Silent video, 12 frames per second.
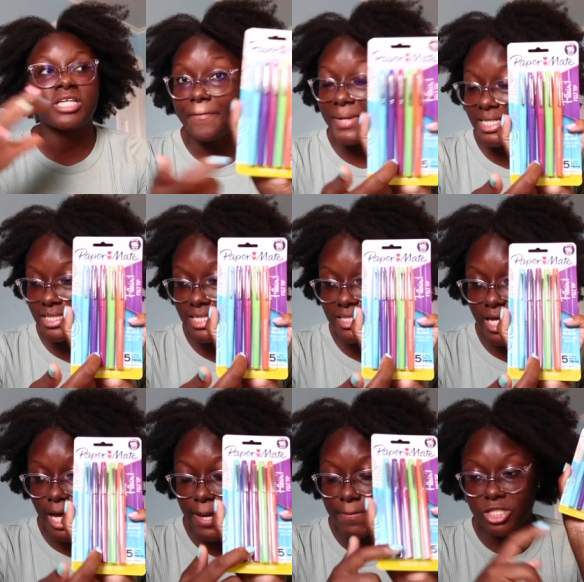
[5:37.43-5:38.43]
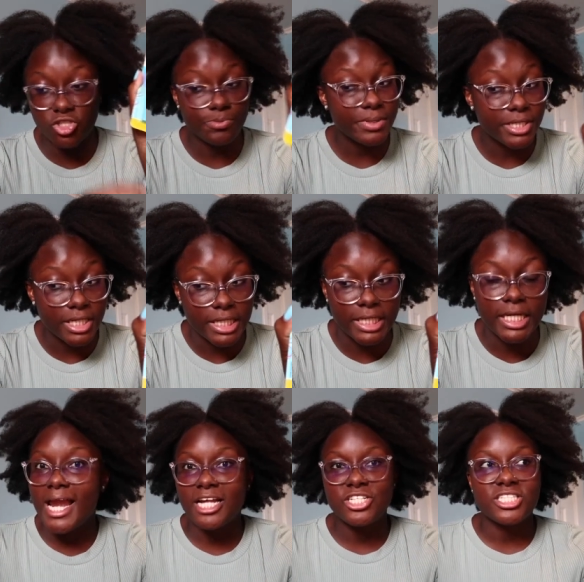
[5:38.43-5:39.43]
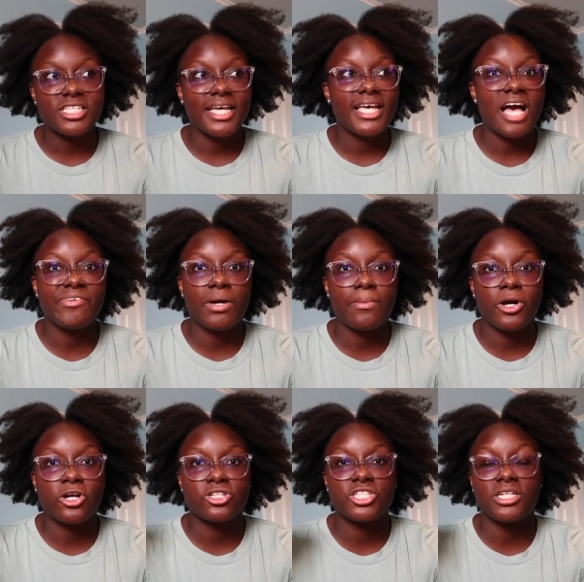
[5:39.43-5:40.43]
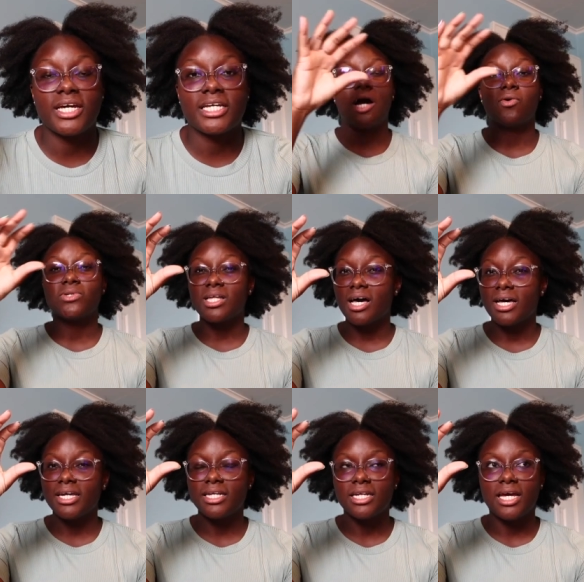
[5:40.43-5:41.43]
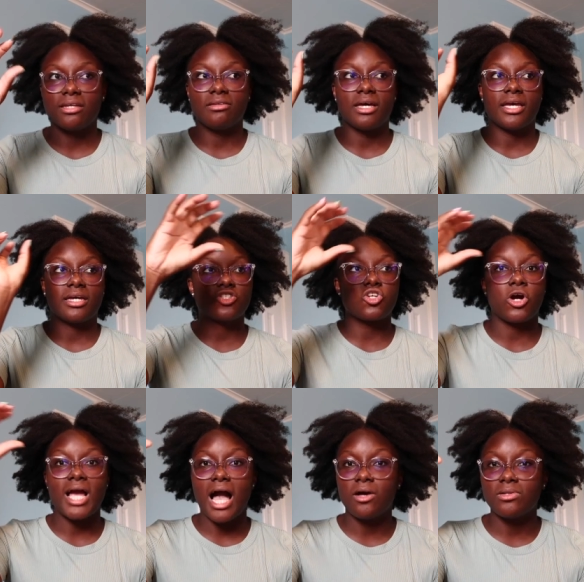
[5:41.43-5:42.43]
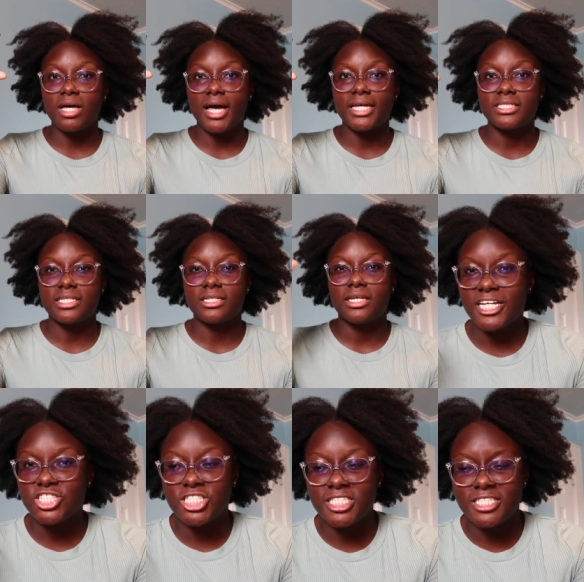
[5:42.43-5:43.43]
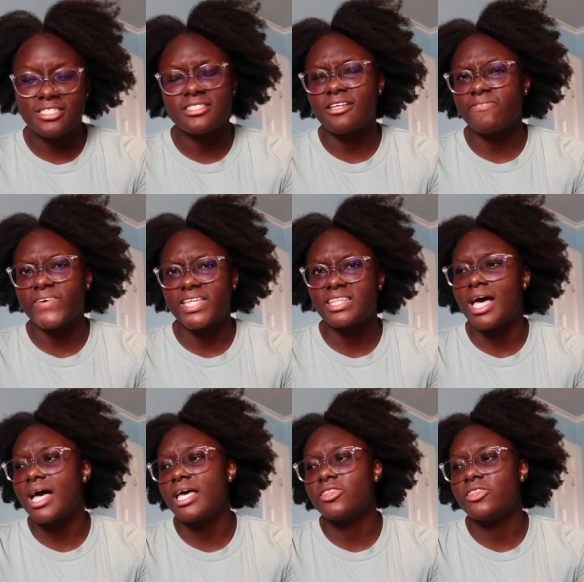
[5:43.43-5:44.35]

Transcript: I picked these up. They should be good, and I just like having a marker to like outline and like start outlines and sections and stuff like that,